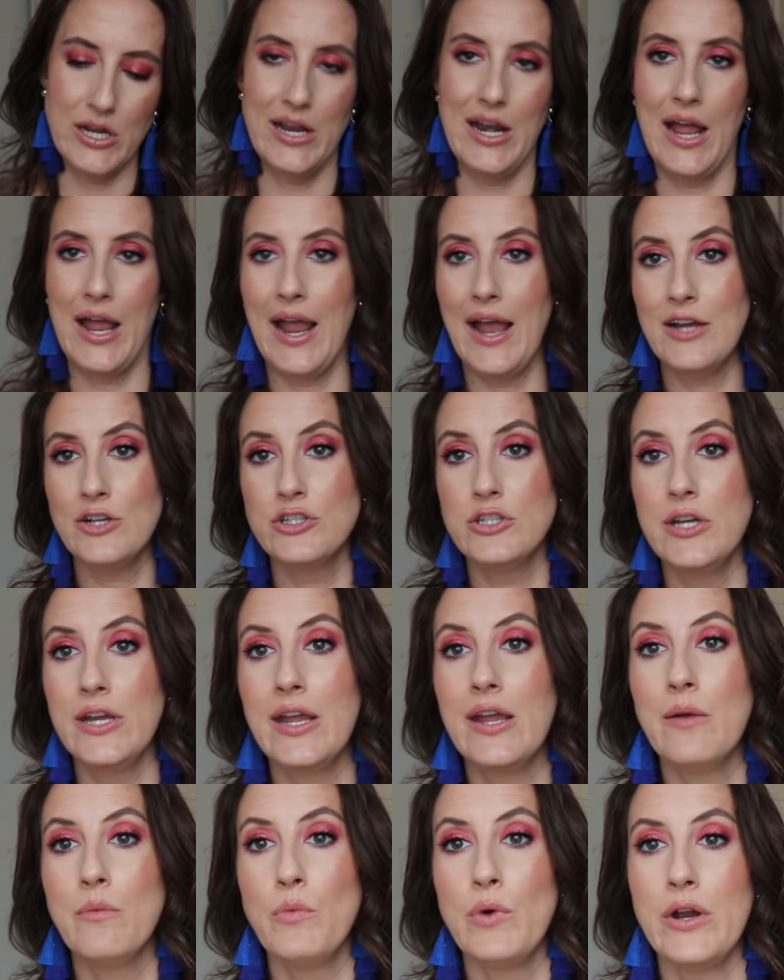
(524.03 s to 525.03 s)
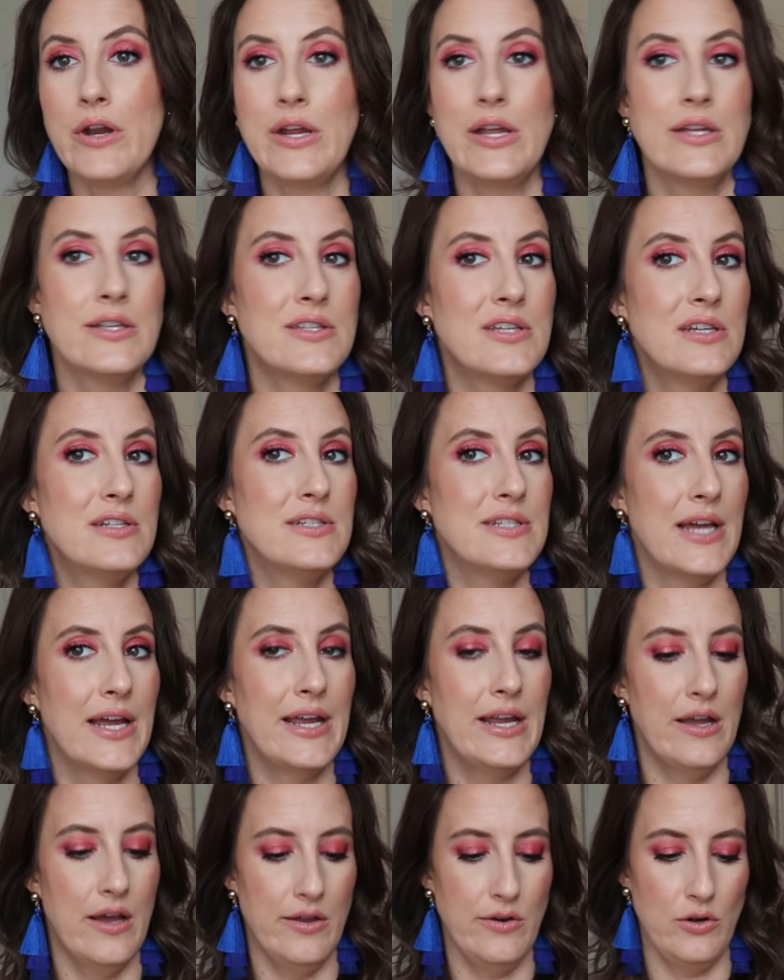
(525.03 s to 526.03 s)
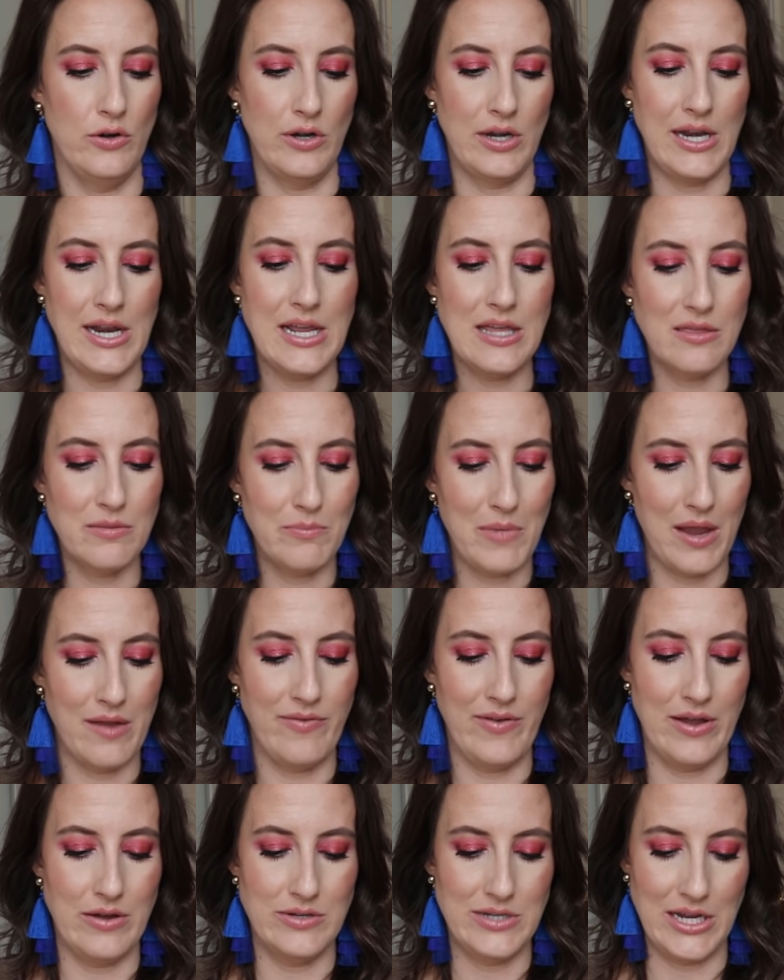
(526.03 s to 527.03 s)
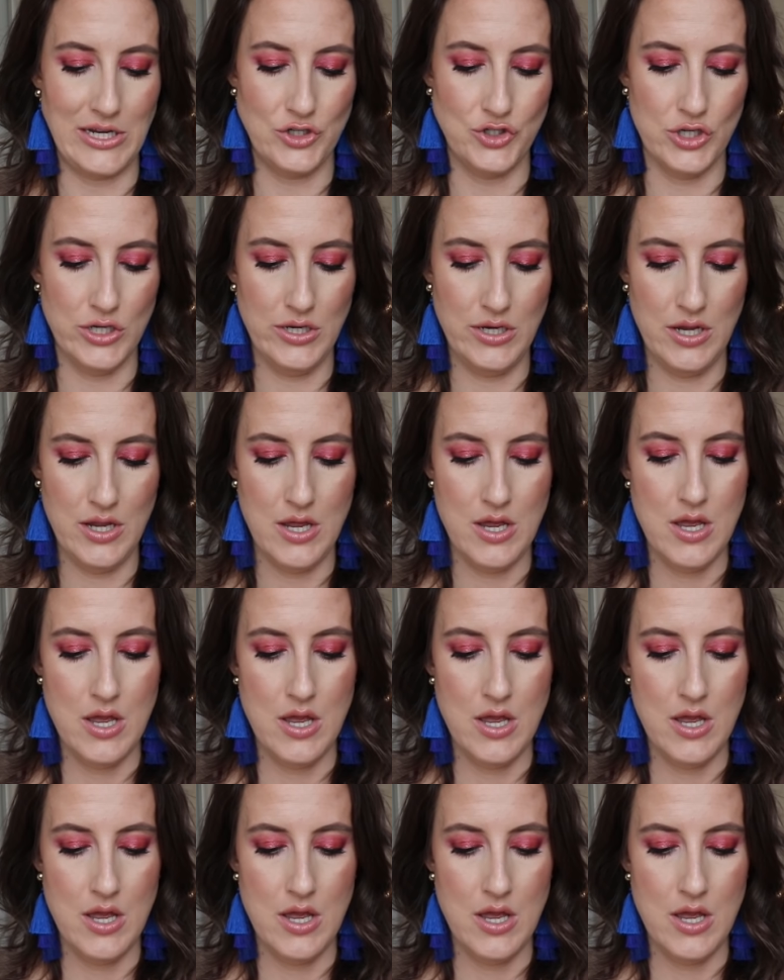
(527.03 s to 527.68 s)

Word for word: and I actually am wearing it today underneath my foundation.